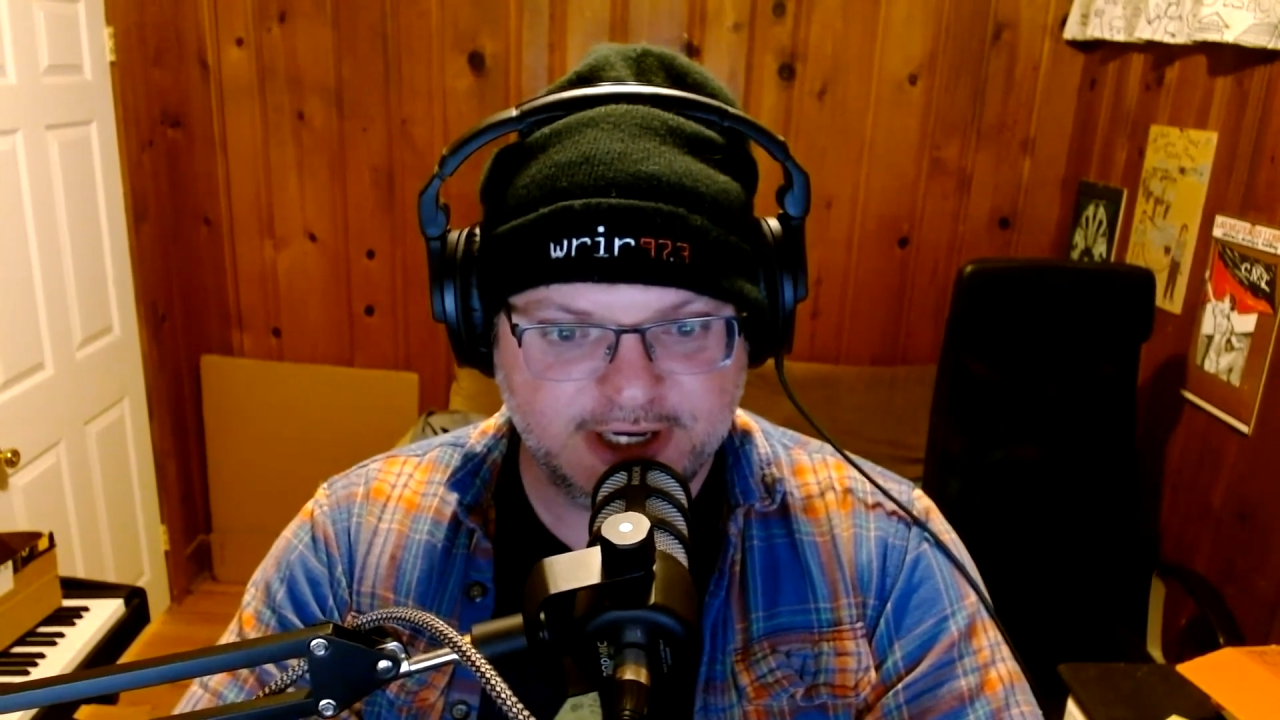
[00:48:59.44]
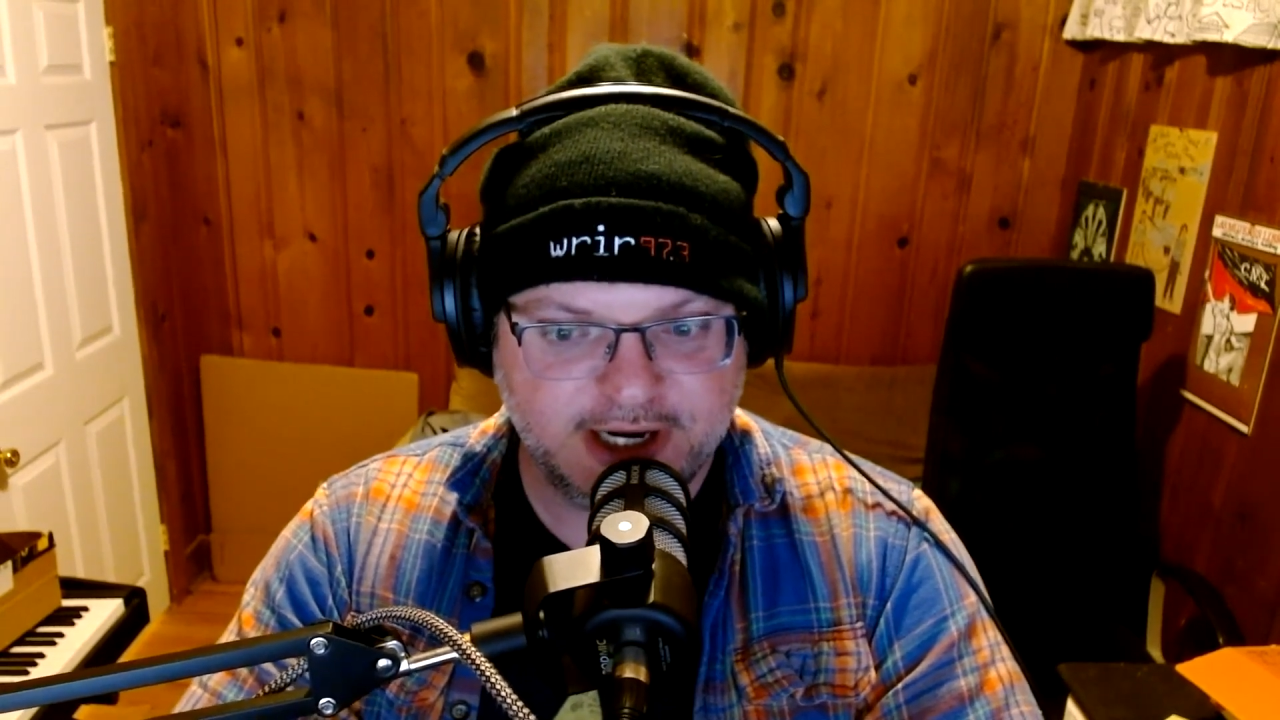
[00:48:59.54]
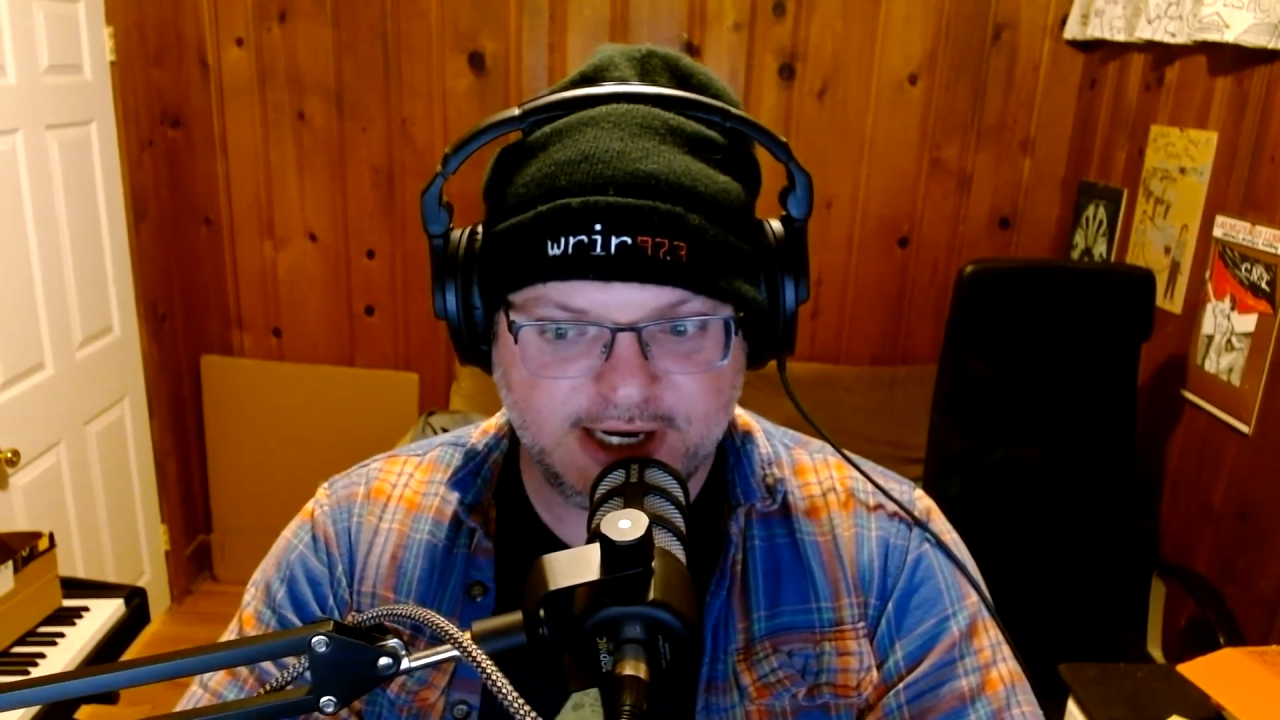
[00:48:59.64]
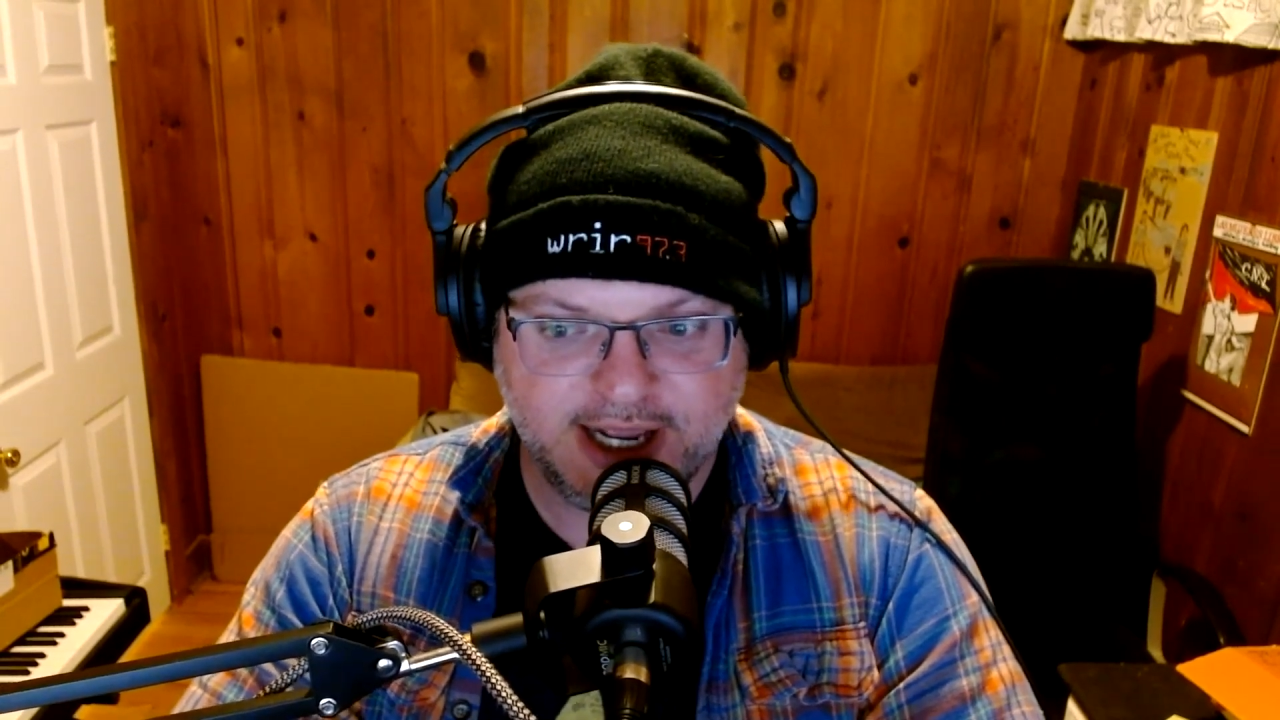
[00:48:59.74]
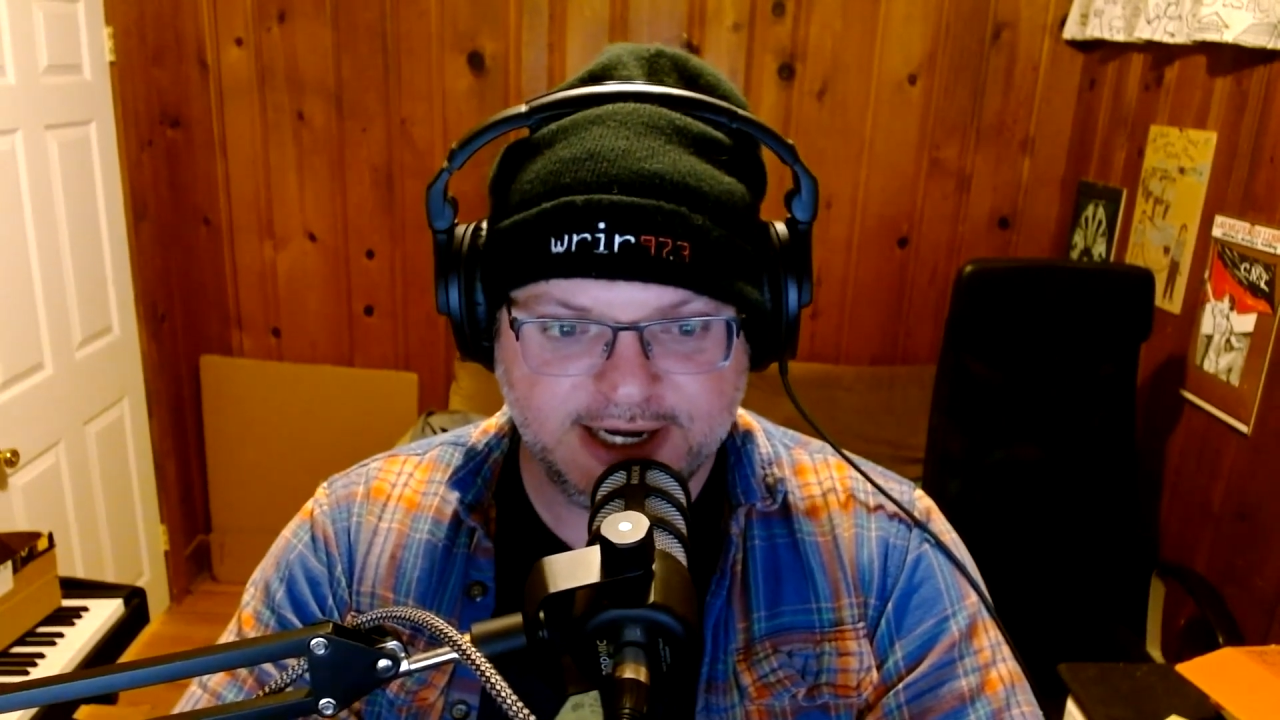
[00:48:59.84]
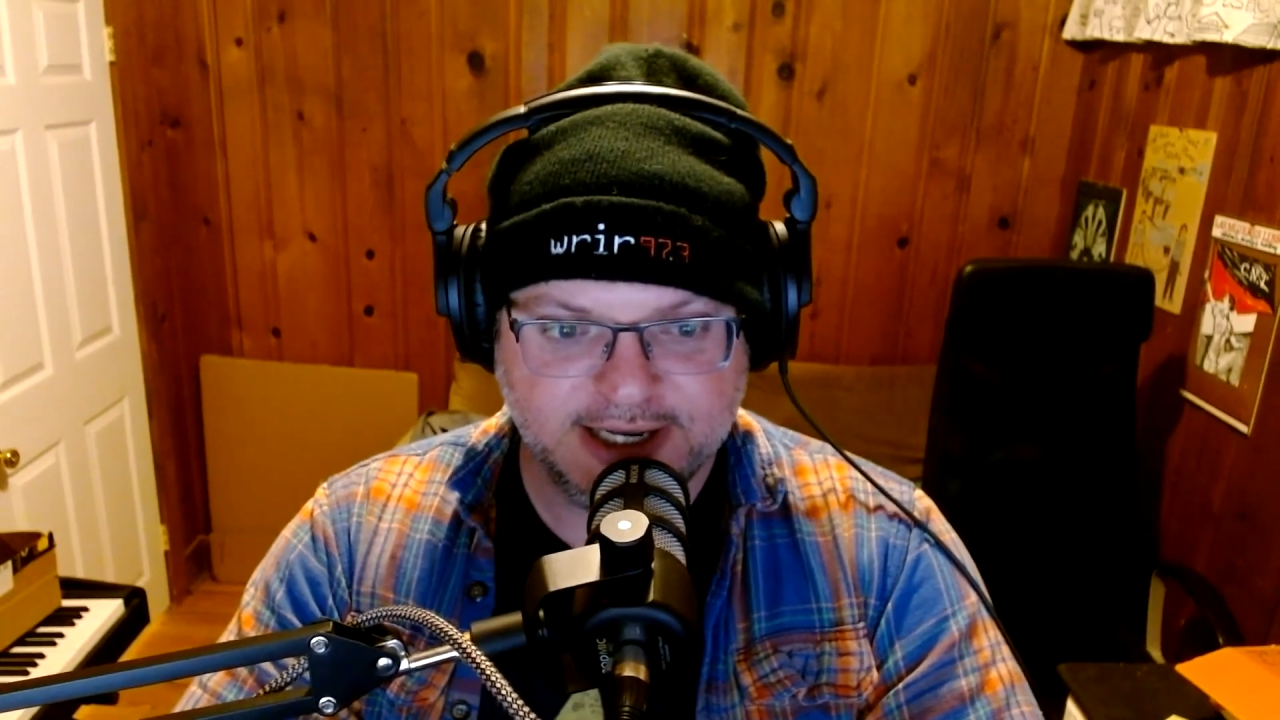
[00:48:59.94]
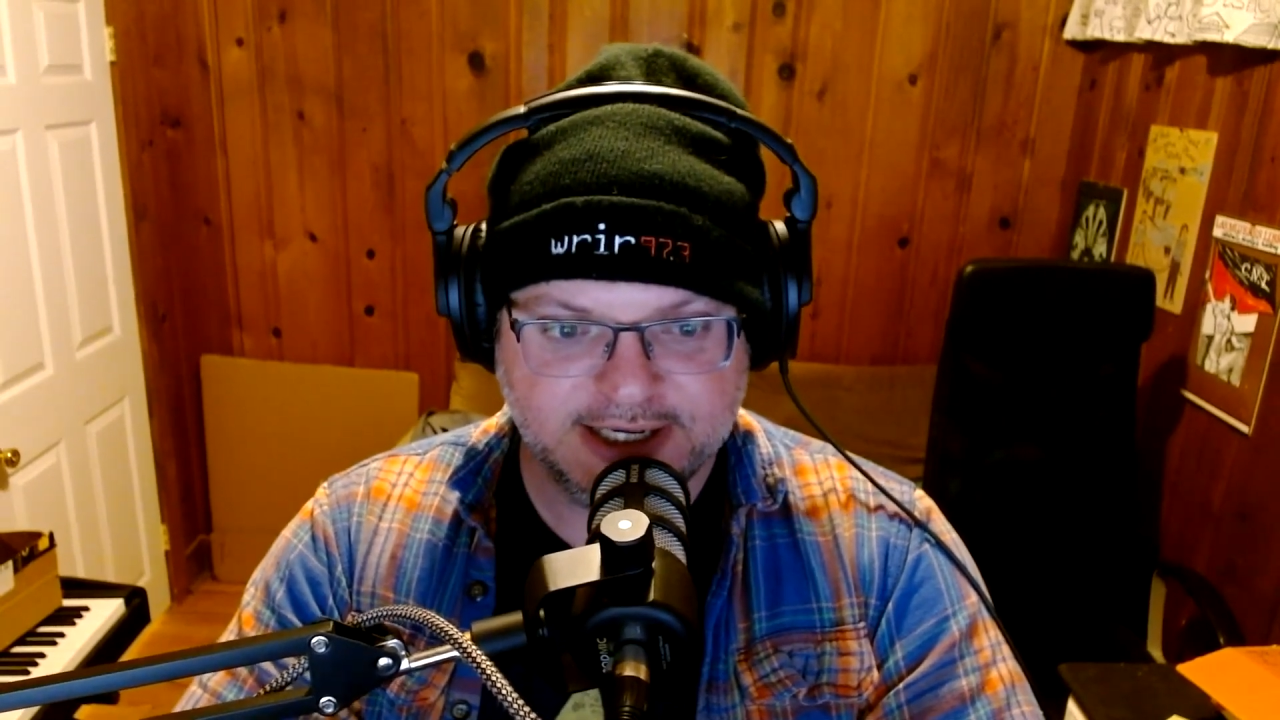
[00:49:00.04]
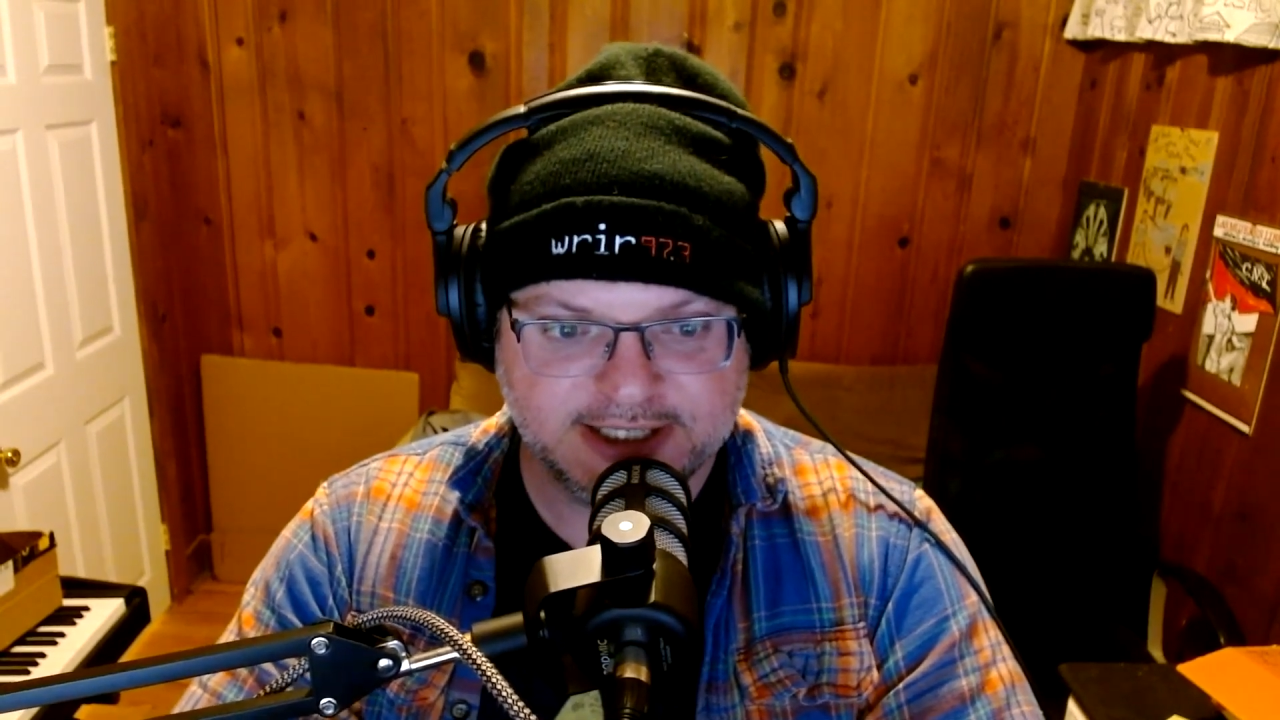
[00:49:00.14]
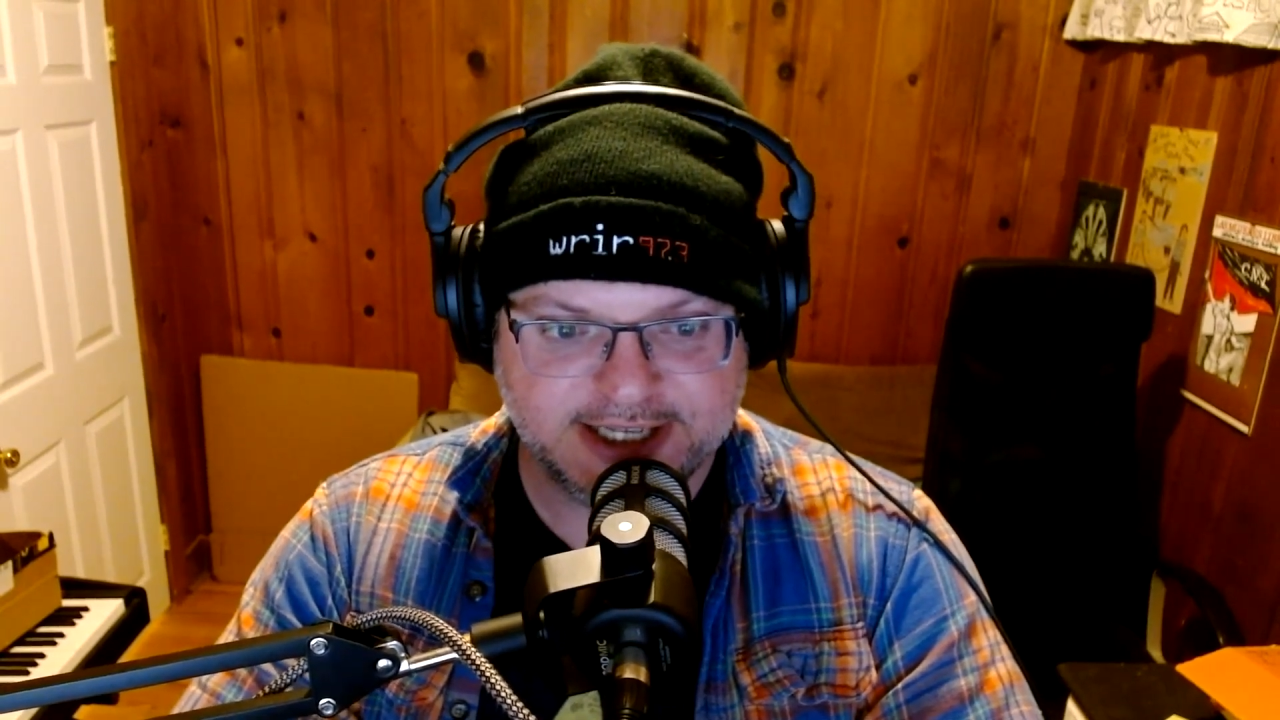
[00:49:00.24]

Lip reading: And it is